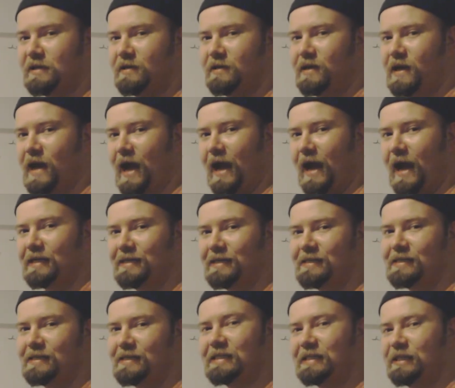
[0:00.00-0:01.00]

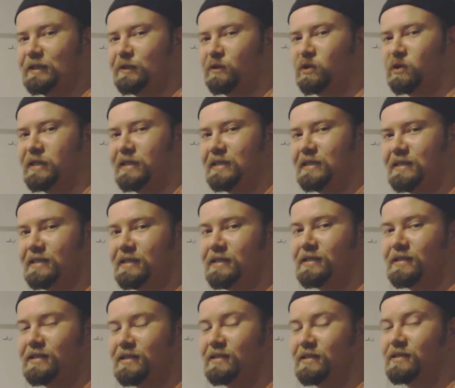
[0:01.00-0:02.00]
96
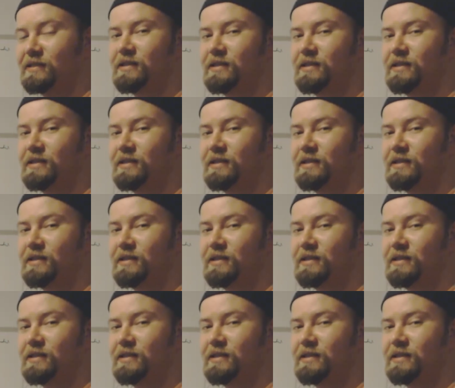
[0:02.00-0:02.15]
degrees